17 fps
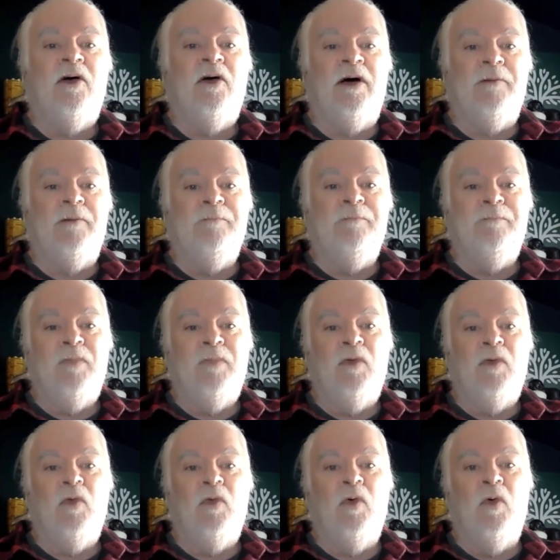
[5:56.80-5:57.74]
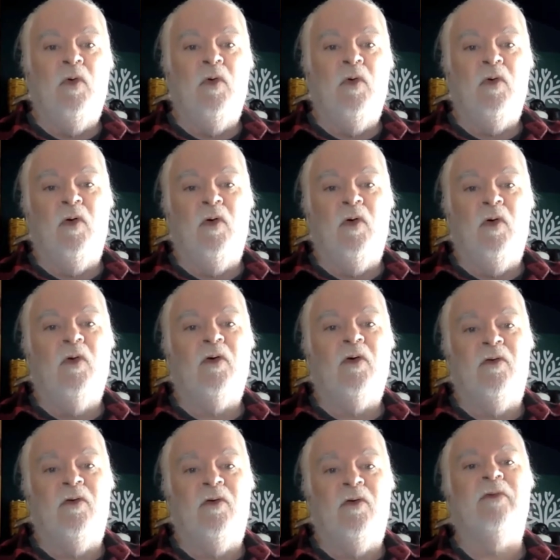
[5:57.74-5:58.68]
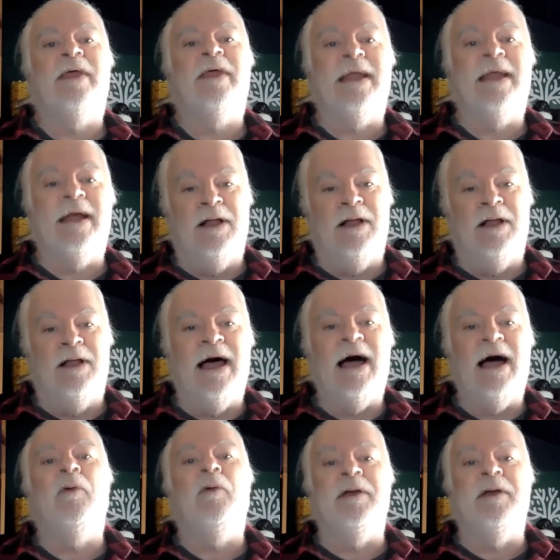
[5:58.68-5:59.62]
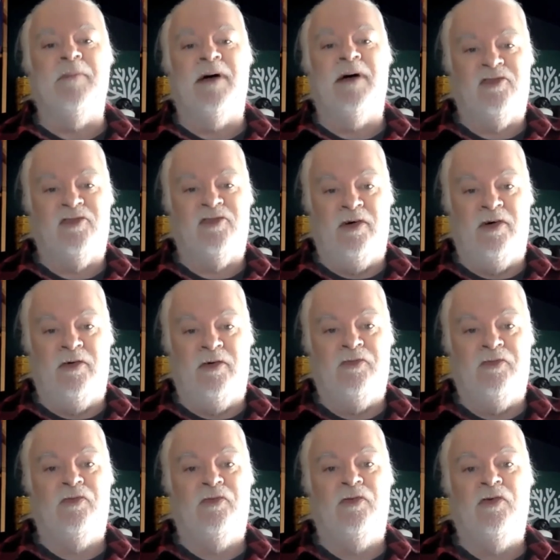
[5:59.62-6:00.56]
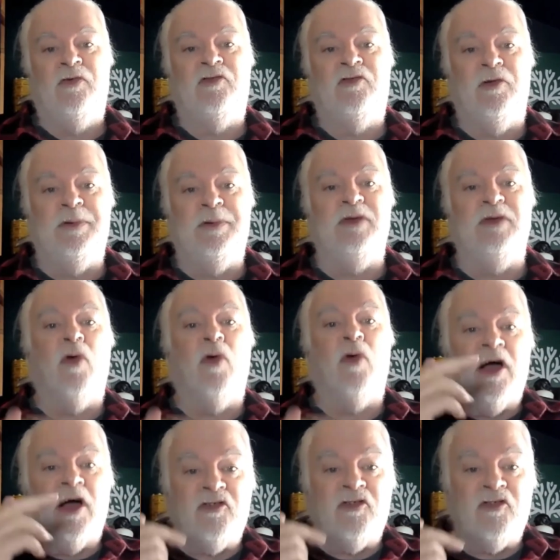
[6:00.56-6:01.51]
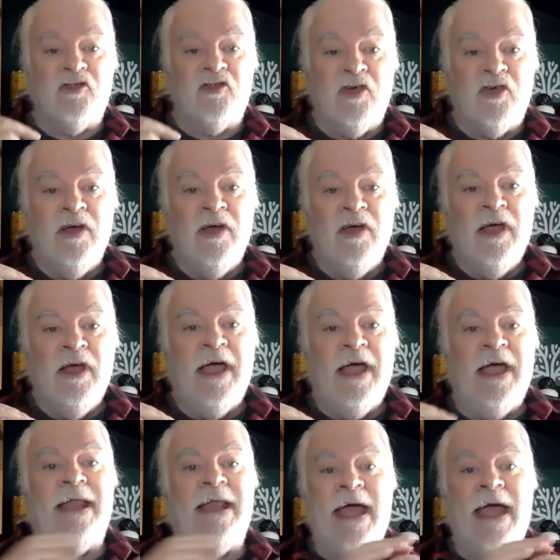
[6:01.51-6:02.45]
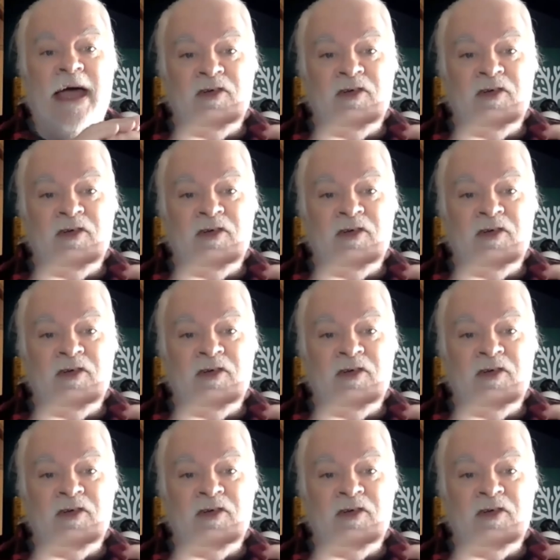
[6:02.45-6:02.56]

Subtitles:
or that I'm allowing myself to be rushed and I